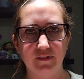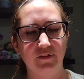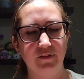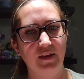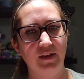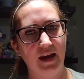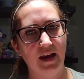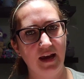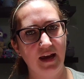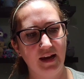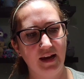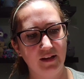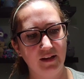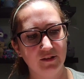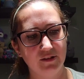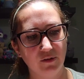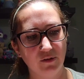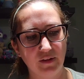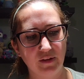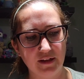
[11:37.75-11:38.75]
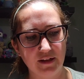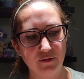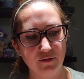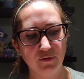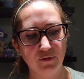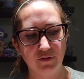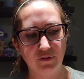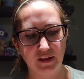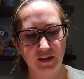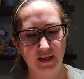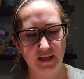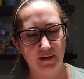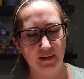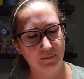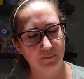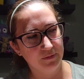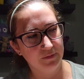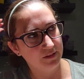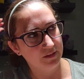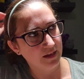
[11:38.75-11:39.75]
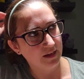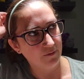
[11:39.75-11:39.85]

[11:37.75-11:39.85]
they do themes,